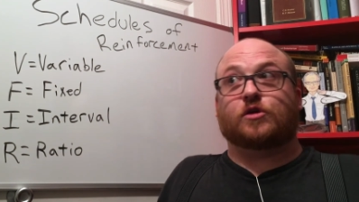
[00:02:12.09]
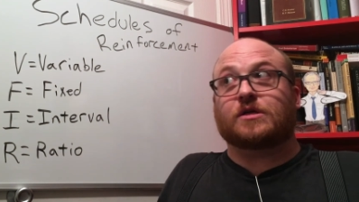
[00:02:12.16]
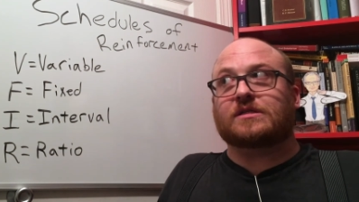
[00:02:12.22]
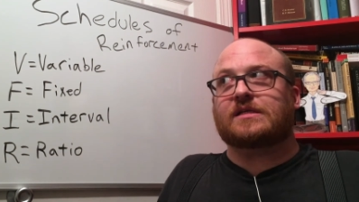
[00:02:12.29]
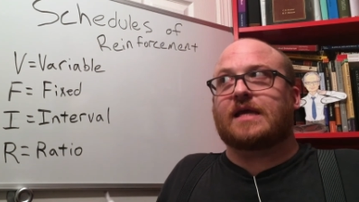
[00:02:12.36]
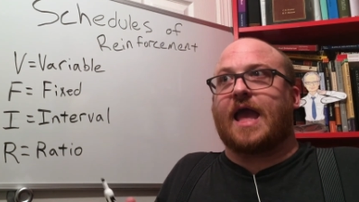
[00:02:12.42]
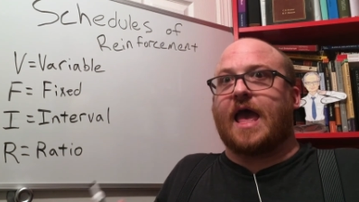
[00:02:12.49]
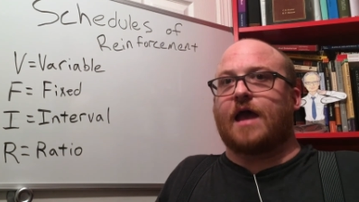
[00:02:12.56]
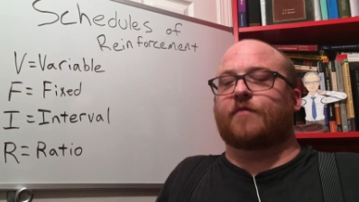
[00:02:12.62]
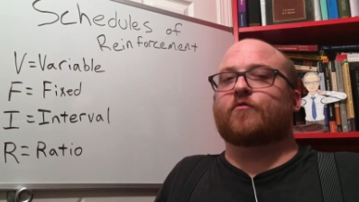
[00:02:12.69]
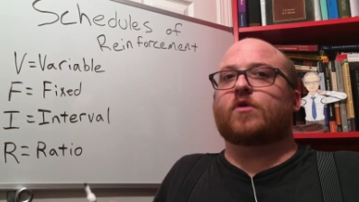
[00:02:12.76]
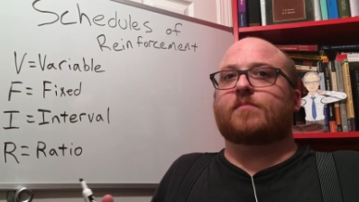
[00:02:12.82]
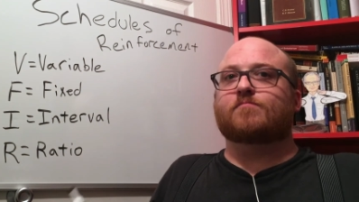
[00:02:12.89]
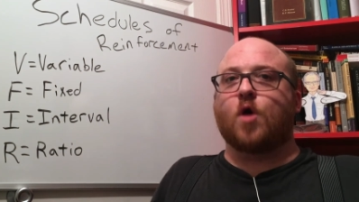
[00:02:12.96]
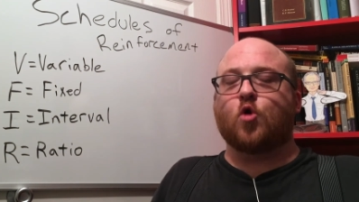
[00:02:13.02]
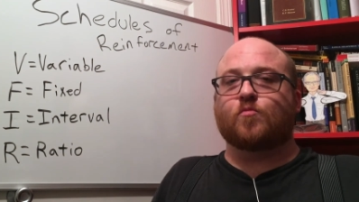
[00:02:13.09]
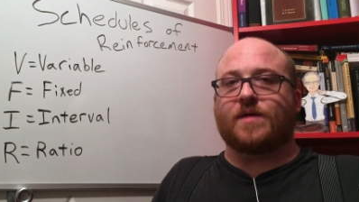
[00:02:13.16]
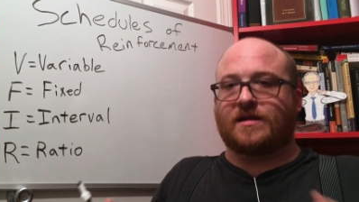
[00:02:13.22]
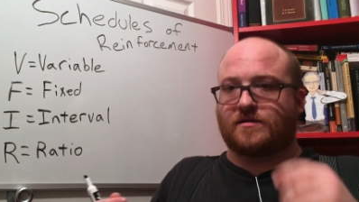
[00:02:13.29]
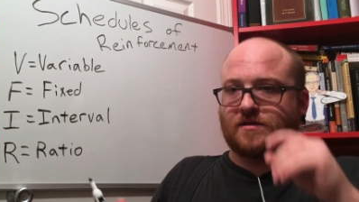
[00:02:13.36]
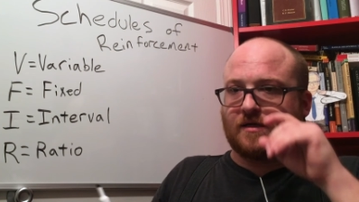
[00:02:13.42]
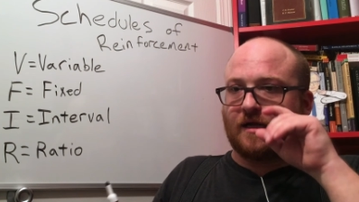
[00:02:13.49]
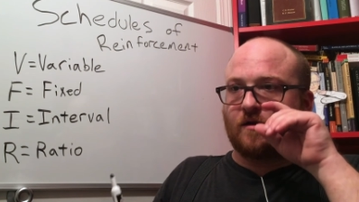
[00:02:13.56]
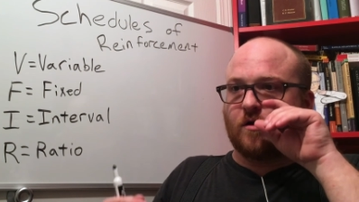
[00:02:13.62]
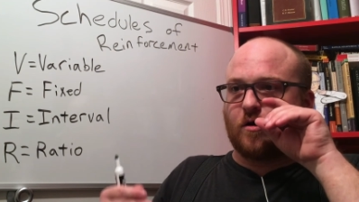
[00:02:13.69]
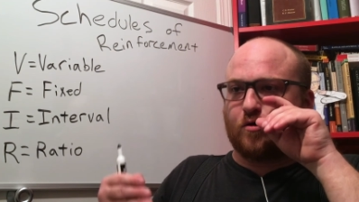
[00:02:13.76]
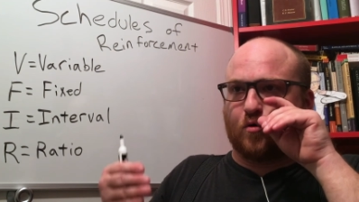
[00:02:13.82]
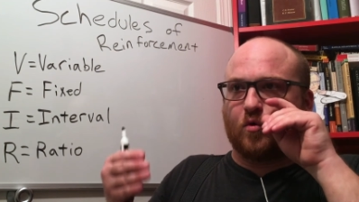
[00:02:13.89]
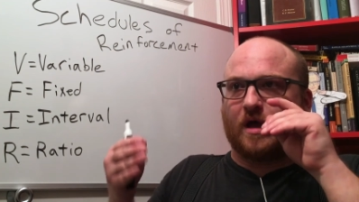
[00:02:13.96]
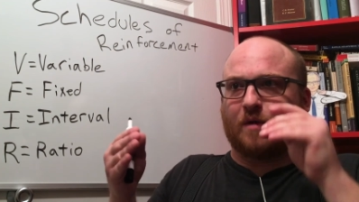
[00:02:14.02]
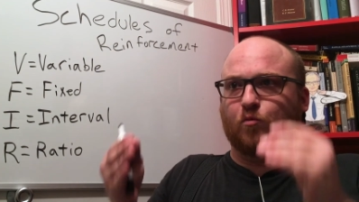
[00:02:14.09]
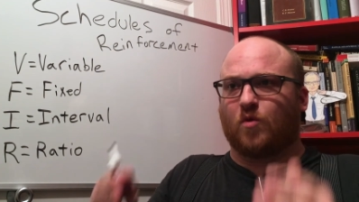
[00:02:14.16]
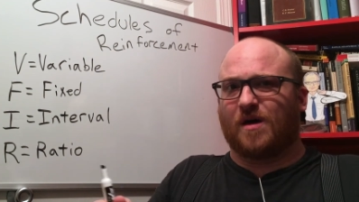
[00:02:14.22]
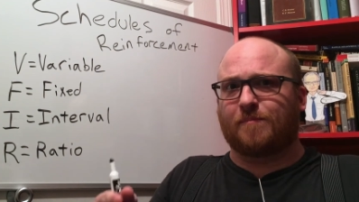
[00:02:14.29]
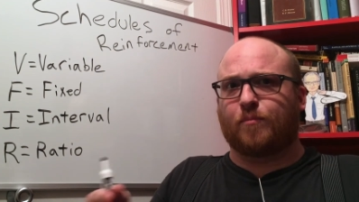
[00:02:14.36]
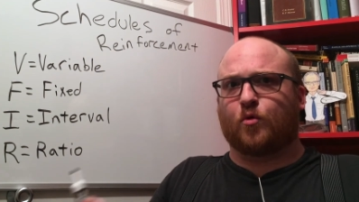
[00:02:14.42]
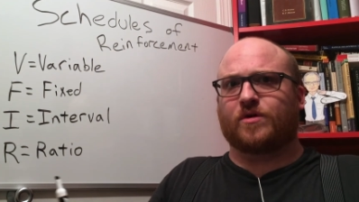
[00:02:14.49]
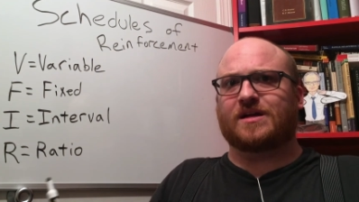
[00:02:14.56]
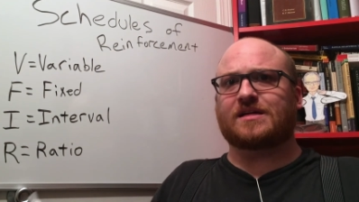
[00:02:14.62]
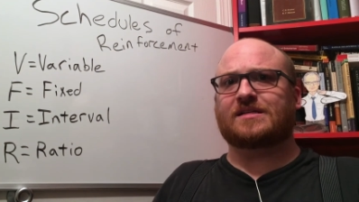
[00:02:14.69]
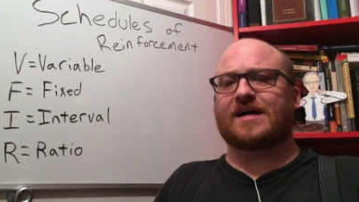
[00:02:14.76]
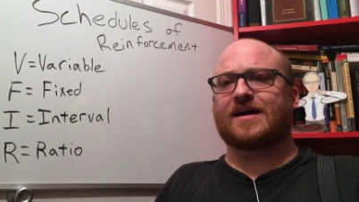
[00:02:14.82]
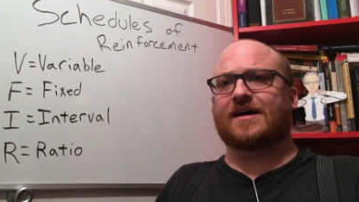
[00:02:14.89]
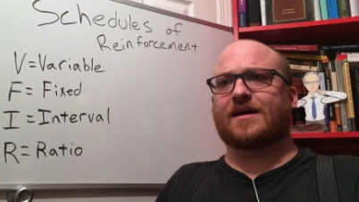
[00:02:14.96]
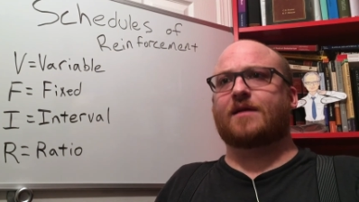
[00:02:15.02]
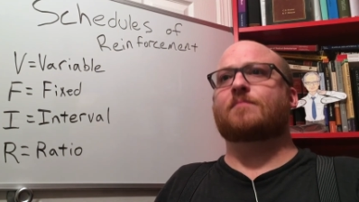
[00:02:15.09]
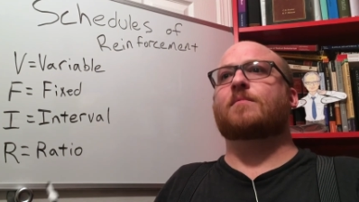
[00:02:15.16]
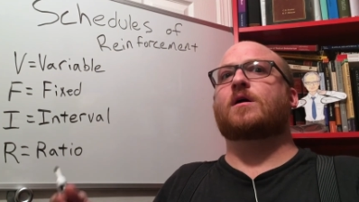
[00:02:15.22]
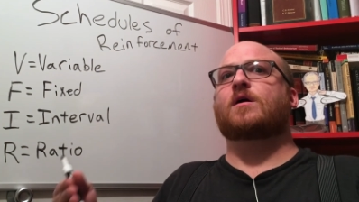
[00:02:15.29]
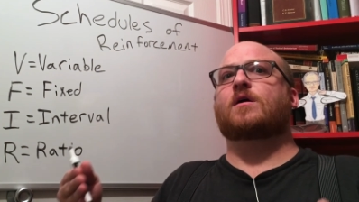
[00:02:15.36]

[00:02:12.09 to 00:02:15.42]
You can see every moment and know what point in time